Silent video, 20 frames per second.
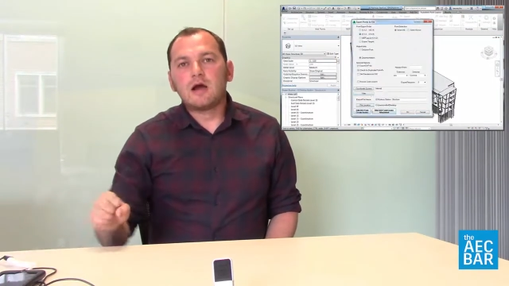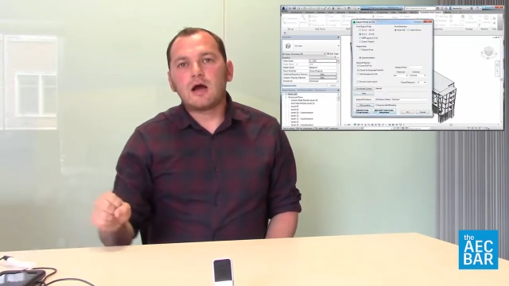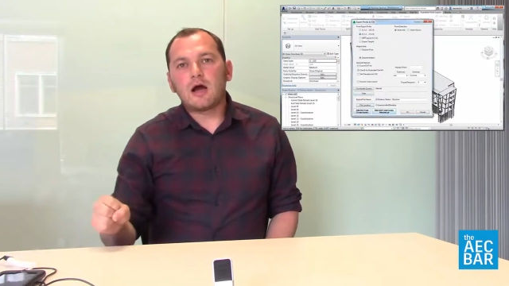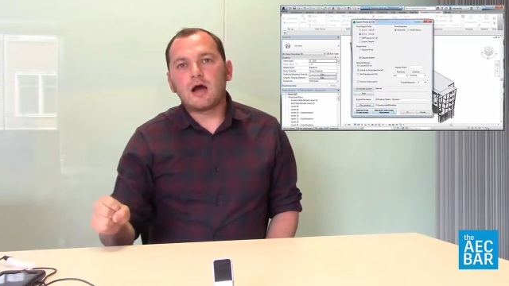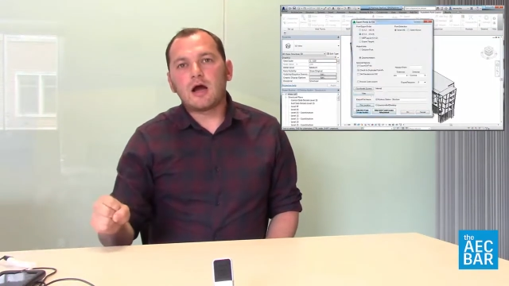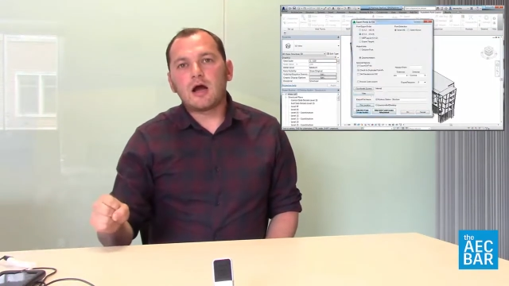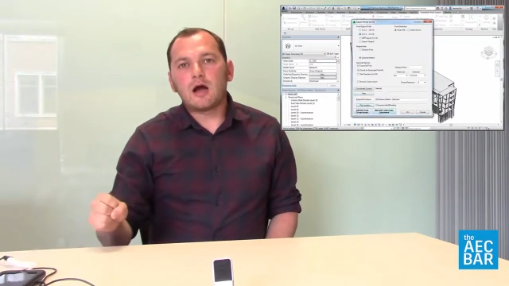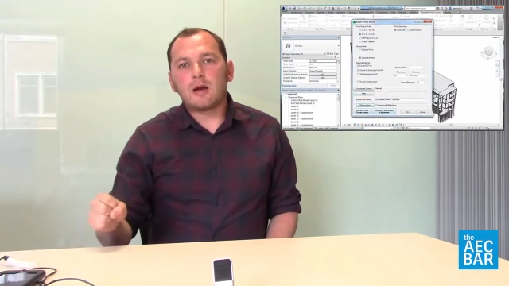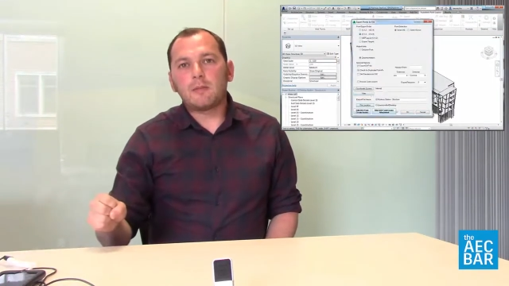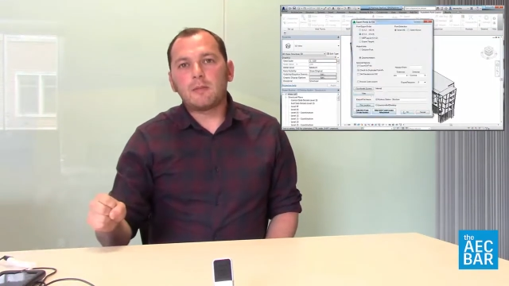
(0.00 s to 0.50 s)

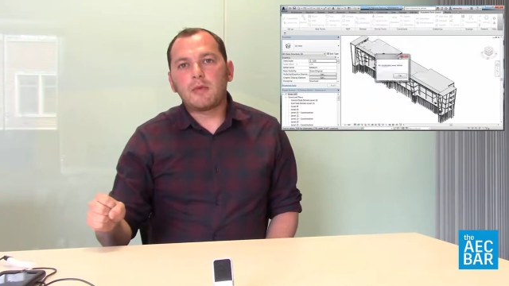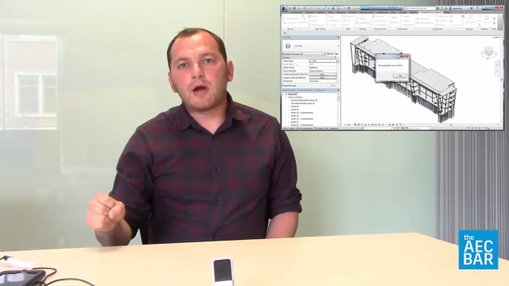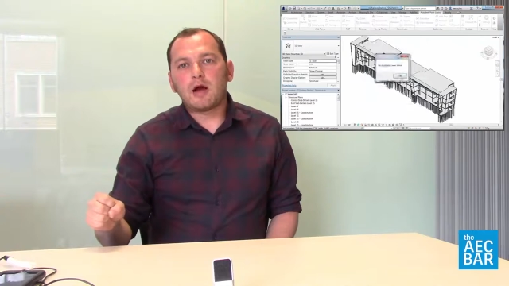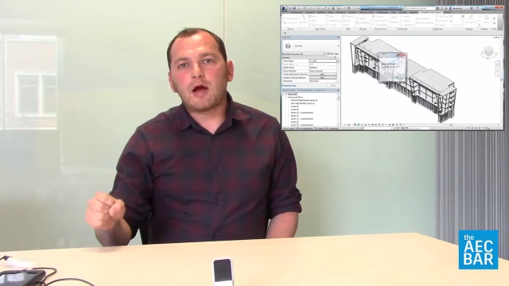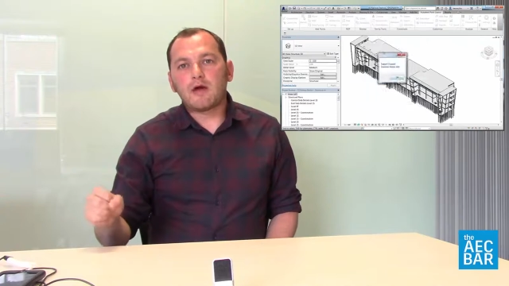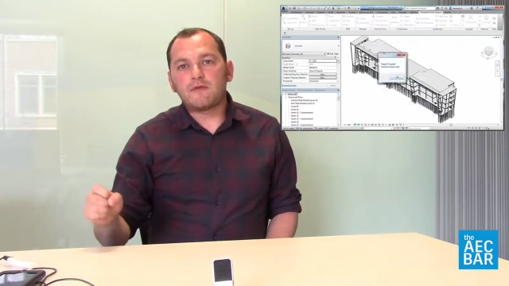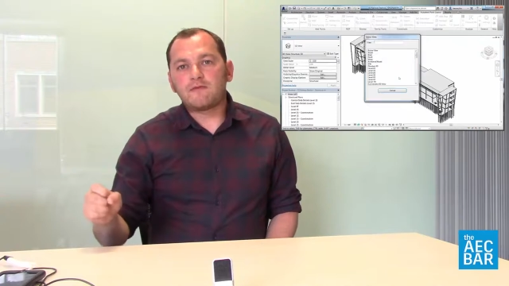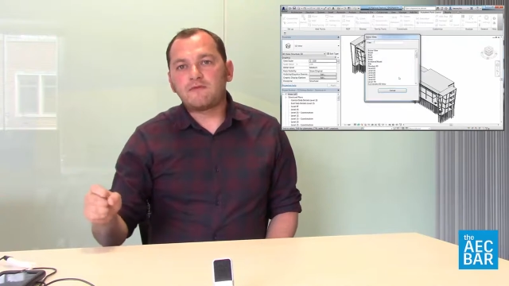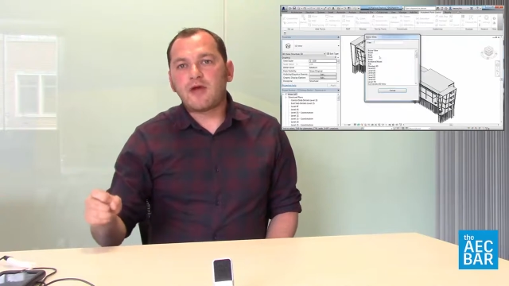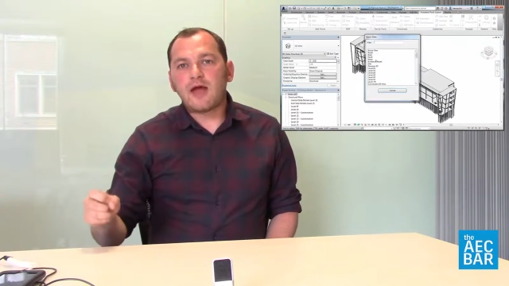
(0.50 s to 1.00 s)

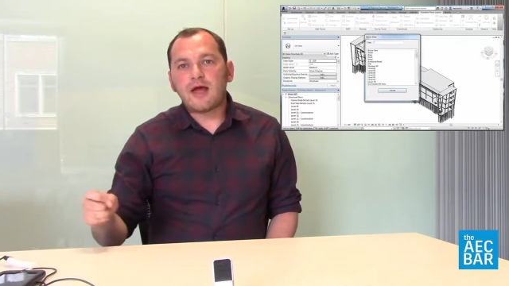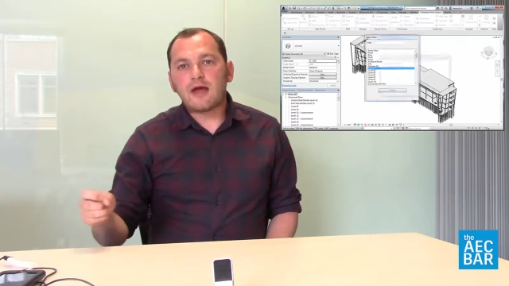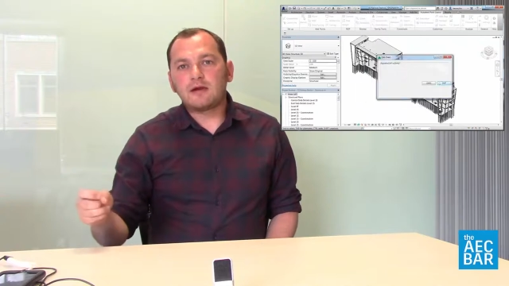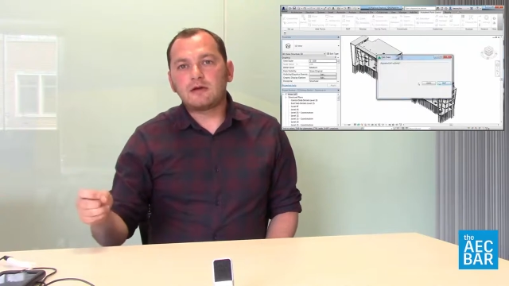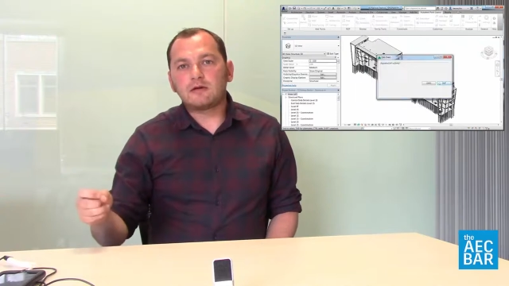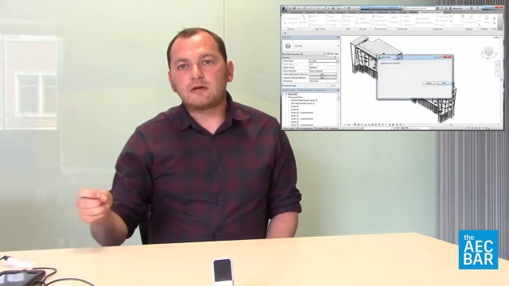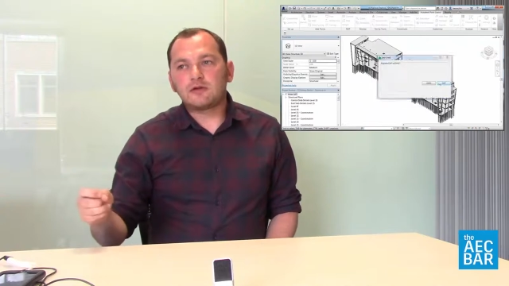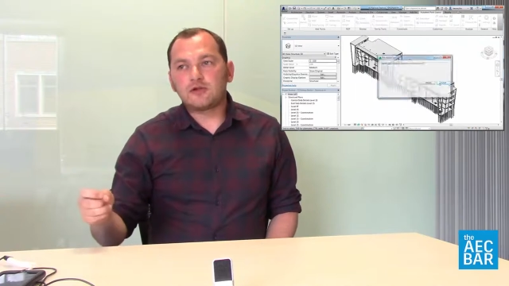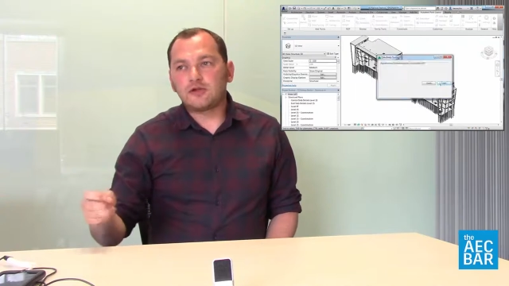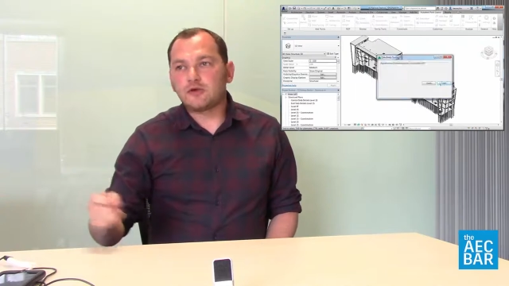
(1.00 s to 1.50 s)
And
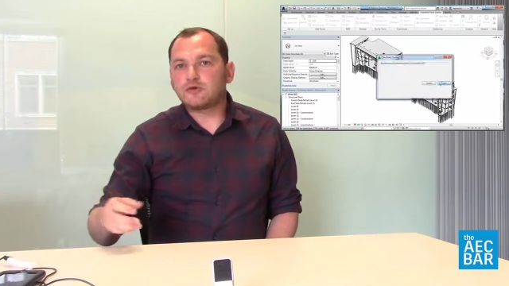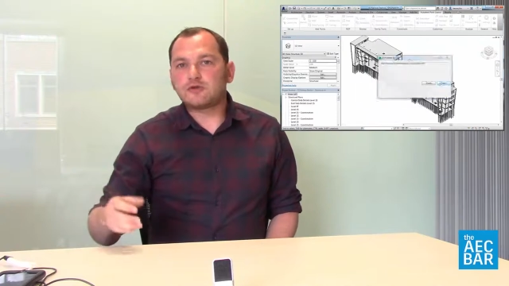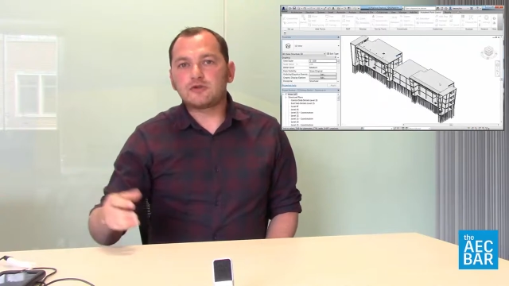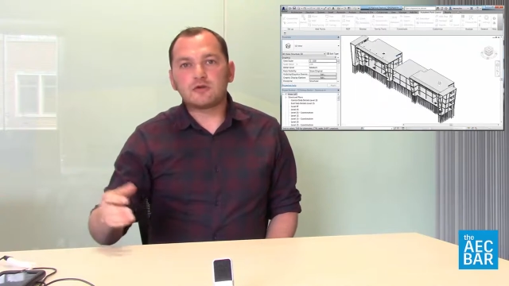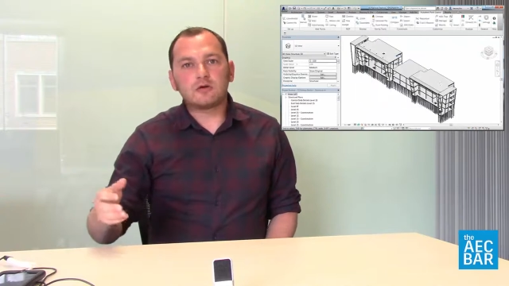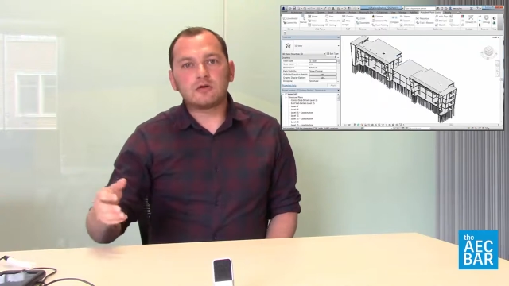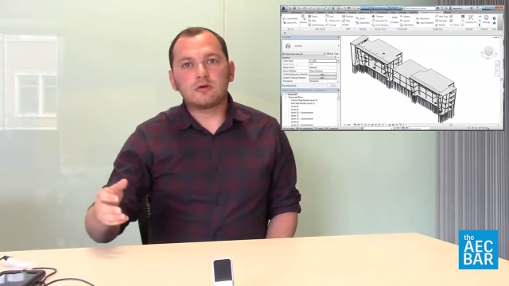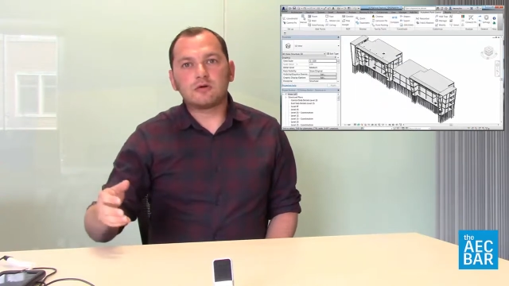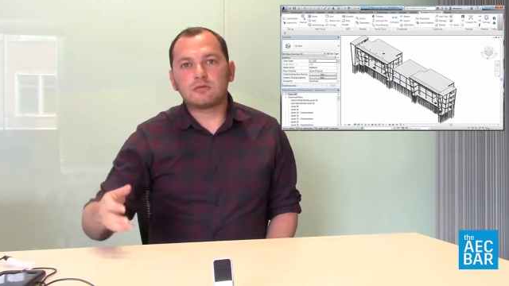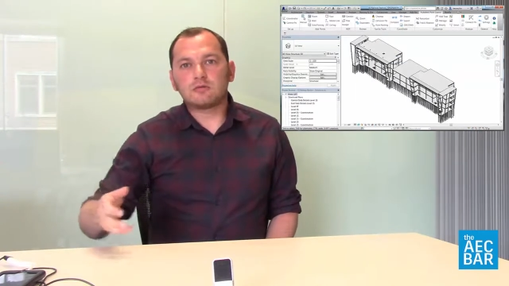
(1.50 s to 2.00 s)
then use
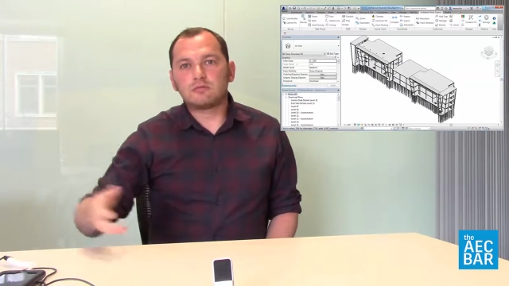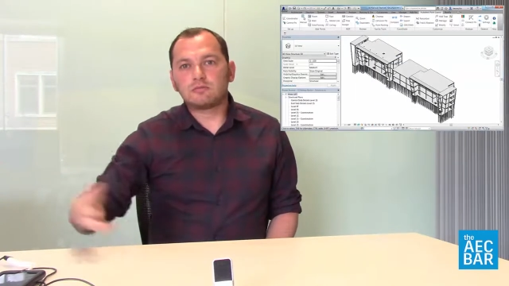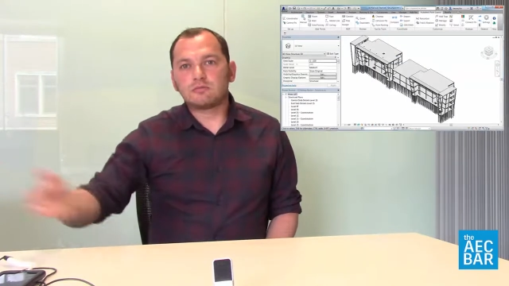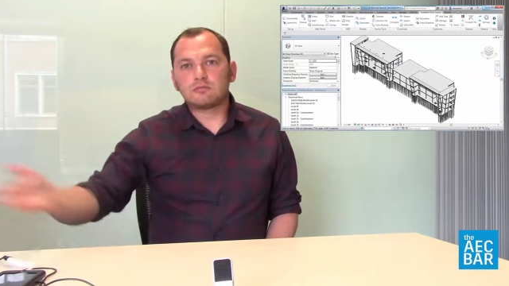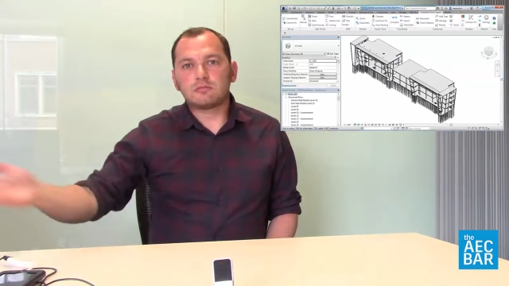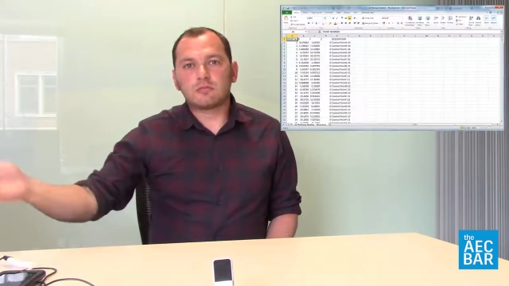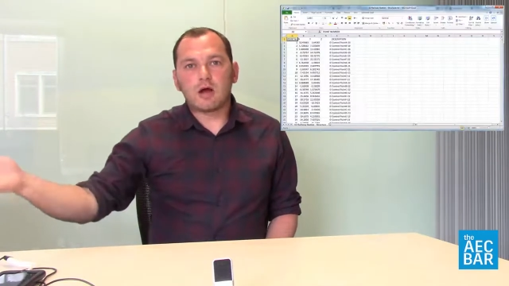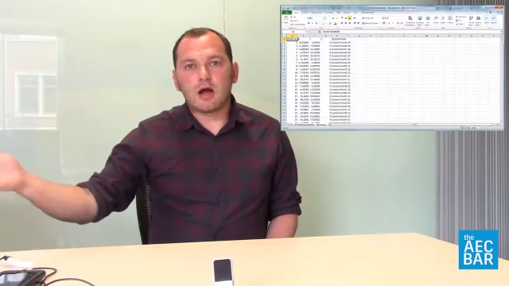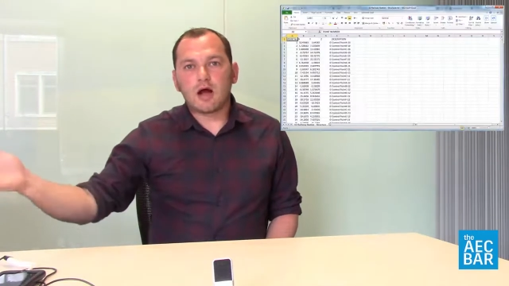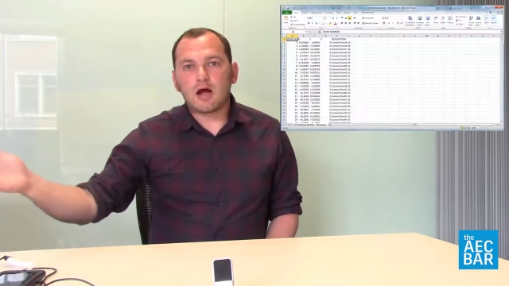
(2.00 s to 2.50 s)
your
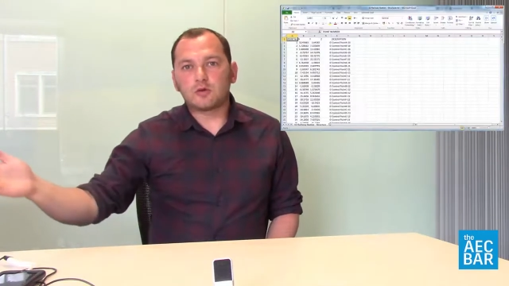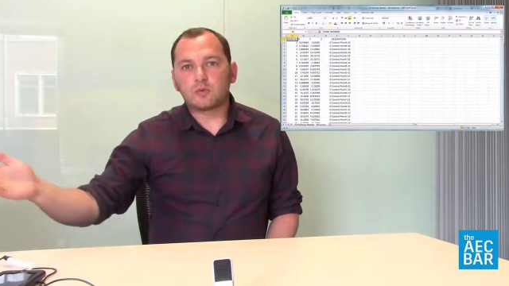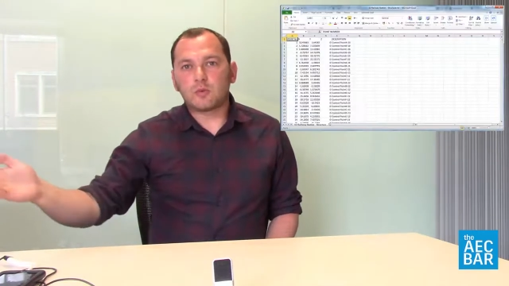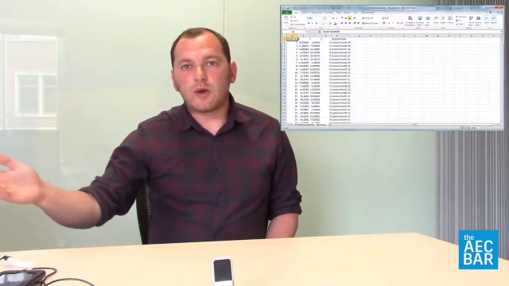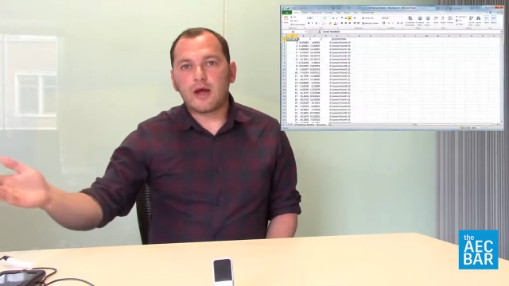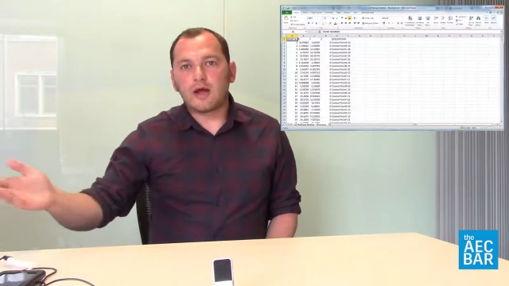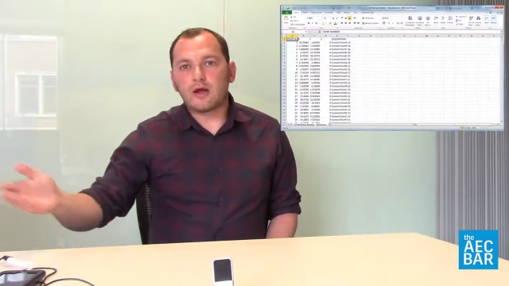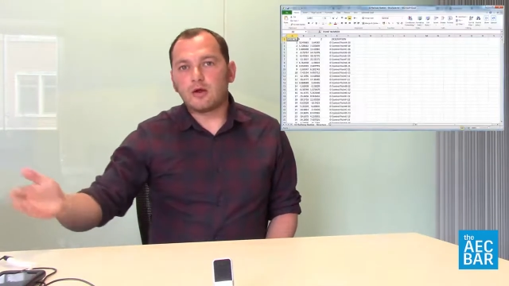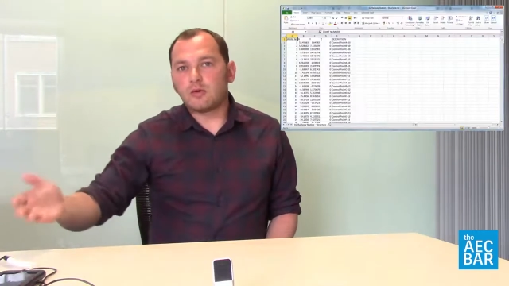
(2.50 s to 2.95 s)
hardware,